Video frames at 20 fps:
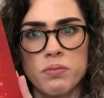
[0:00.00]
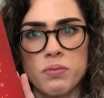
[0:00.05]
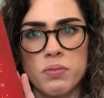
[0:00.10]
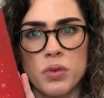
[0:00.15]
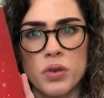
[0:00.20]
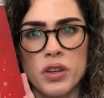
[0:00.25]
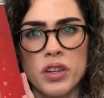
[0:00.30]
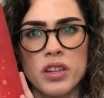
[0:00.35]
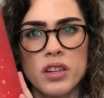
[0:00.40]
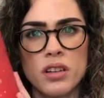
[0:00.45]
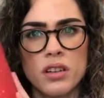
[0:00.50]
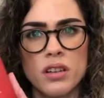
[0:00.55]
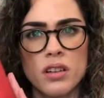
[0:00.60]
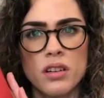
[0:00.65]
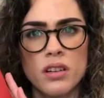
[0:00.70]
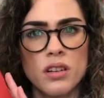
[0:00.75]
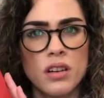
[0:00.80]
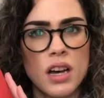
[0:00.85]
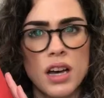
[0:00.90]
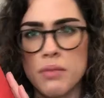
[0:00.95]
Boy
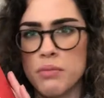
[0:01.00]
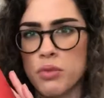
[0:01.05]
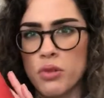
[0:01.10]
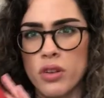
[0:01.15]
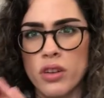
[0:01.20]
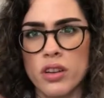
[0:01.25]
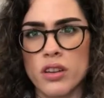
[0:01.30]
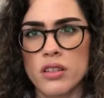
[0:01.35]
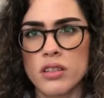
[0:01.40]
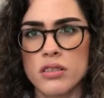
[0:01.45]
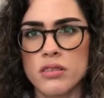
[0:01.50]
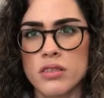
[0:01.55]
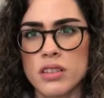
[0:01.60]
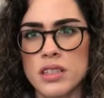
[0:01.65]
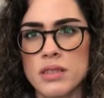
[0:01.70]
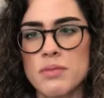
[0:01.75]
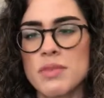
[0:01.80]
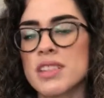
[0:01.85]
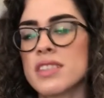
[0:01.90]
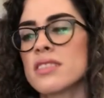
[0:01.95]
Called, A Boy Called
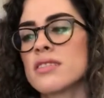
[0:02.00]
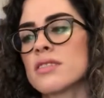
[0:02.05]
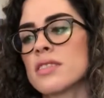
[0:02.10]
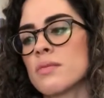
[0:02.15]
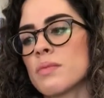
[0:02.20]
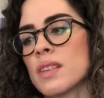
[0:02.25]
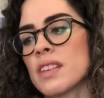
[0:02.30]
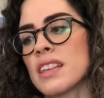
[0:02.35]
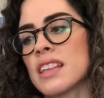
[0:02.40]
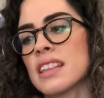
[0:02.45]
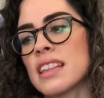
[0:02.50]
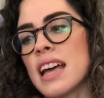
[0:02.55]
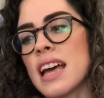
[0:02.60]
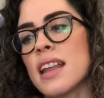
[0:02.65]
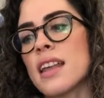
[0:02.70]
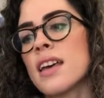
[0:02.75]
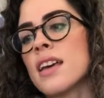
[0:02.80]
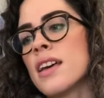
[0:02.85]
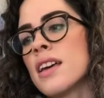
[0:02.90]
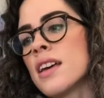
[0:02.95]
Christmas or something like
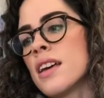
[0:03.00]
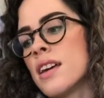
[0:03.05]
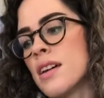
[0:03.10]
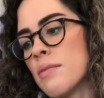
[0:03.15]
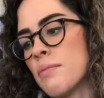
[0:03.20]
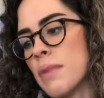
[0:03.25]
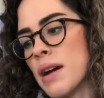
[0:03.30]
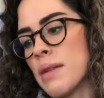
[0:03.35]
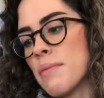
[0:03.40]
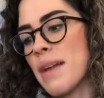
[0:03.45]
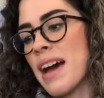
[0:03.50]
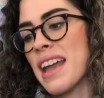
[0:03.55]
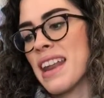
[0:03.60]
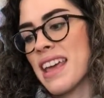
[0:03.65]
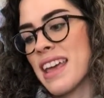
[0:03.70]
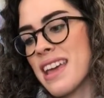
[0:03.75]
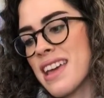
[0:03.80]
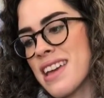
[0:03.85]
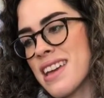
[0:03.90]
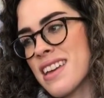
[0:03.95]
that by Matt
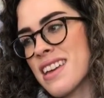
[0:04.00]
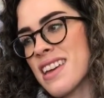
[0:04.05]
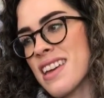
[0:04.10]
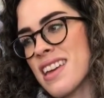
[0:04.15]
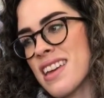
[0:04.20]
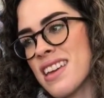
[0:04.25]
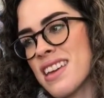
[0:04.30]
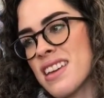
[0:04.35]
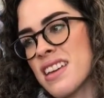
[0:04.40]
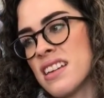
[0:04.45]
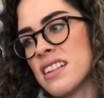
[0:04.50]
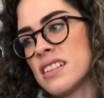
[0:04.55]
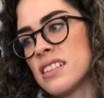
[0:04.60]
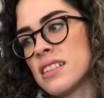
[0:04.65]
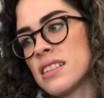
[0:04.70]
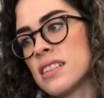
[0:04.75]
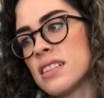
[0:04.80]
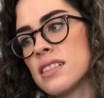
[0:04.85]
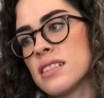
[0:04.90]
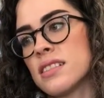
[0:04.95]
Haig. And
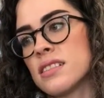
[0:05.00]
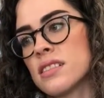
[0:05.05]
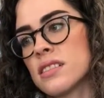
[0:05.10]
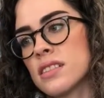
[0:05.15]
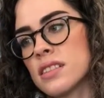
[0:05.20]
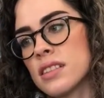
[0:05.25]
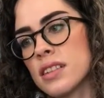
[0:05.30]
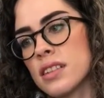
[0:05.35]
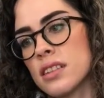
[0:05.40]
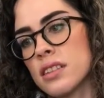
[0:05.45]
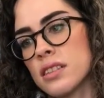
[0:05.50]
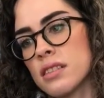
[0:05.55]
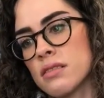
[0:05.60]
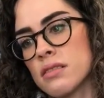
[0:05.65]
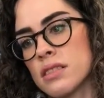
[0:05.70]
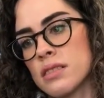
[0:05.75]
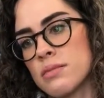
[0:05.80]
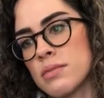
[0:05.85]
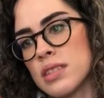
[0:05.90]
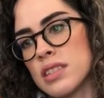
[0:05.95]
this is just like a
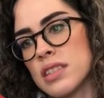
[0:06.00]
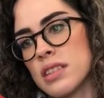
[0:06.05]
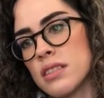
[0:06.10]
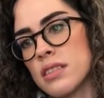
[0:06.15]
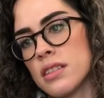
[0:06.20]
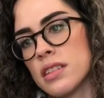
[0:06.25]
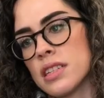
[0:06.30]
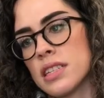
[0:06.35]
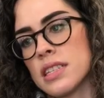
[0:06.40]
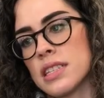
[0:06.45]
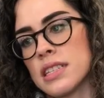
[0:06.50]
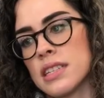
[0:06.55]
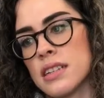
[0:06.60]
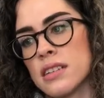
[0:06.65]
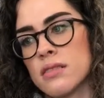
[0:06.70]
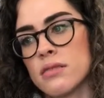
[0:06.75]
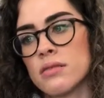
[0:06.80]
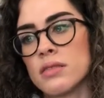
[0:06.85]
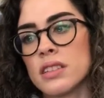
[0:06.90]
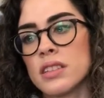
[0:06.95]
Christmas series.
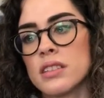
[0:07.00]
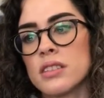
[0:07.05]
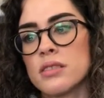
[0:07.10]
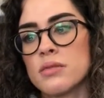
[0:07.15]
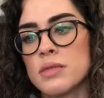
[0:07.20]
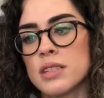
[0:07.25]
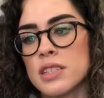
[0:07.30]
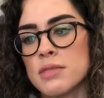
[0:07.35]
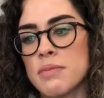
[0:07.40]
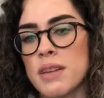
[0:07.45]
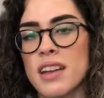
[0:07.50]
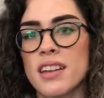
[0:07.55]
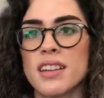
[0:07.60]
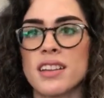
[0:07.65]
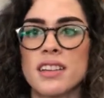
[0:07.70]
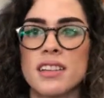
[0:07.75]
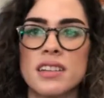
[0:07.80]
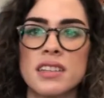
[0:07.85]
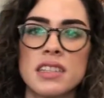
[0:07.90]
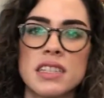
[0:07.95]
I don't really know much about
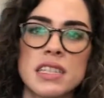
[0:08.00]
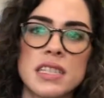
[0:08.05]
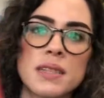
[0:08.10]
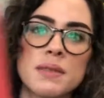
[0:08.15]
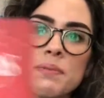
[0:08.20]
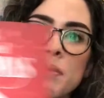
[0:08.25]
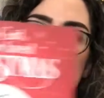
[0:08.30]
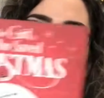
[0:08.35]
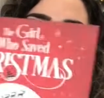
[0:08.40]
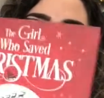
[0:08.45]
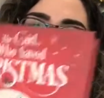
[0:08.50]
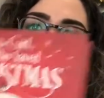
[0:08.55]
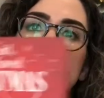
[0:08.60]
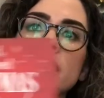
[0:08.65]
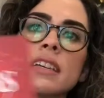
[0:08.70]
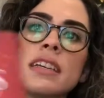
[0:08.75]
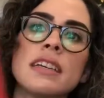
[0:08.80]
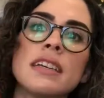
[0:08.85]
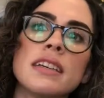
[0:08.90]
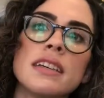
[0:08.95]
it. It's
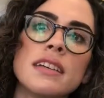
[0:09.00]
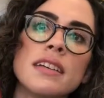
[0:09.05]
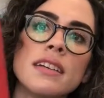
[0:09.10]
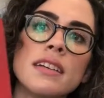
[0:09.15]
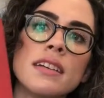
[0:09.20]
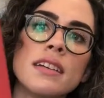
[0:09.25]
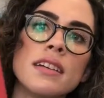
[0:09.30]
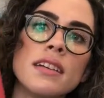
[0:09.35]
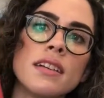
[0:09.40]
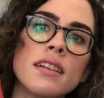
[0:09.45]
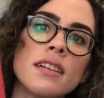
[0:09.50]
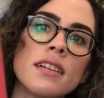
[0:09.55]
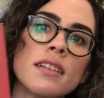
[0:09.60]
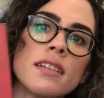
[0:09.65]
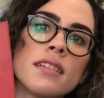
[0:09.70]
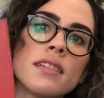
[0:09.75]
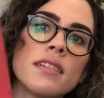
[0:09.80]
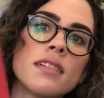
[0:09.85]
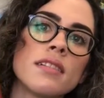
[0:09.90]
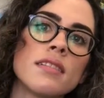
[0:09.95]
sparkly,
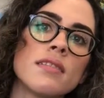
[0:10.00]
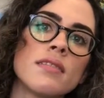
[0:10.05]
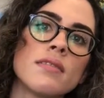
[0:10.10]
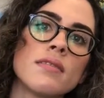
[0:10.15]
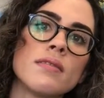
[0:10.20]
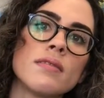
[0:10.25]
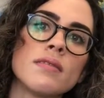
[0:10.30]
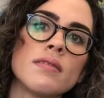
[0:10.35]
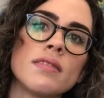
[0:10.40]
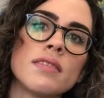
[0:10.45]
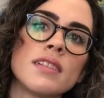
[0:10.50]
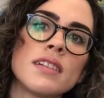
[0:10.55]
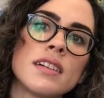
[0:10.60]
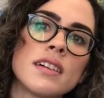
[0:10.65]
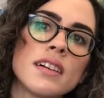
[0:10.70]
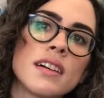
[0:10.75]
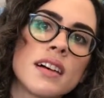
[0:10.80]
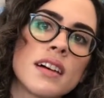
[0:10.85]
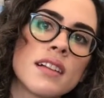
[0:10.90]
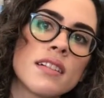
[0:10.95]
so
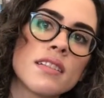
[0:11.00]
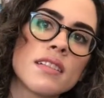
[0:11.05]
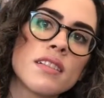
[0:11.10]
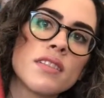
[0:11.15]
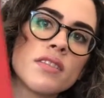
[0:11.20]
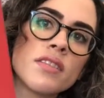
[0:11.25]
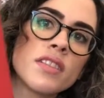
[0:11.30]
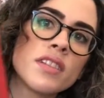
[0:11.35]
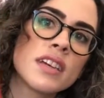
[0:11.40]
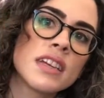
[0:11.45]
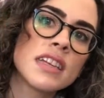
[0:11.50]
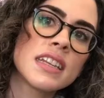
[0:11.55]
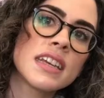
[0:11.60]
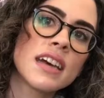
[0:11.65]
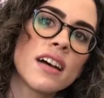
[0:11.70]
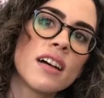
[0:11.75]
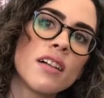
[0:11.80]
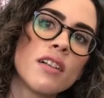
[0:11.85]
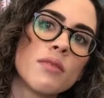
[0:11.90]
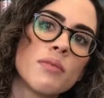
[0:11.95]
I don't know if you can
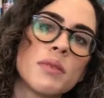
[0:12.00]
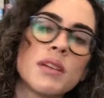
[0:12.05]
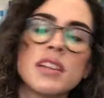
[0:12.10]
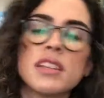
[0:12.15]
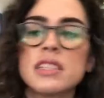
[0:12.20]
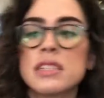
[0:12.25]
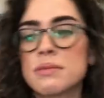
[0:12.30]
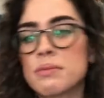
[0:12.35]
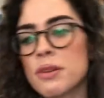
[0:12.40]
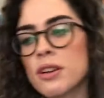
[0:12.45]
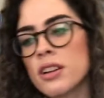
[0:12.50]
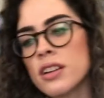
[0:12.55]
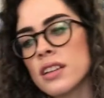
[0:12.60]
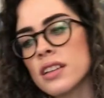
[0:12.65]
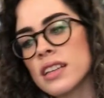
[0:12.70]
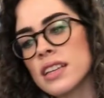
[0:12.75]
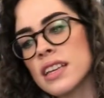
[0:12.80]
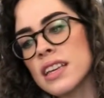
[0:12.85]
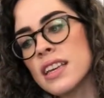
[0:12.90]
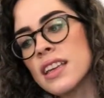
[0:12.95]
tell, but it's
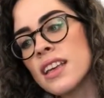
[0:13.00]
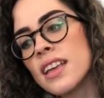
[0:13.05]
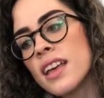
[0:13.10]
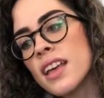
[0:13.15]
sparkly.